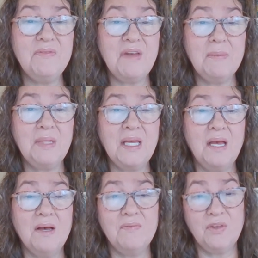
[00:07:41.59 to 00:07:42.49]
family
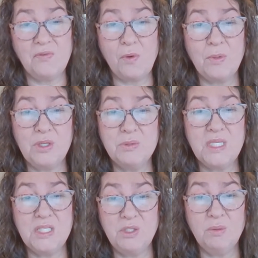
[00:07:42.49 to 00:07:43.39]
of the former UT
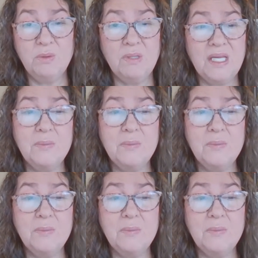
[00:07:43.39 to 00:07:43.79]
student,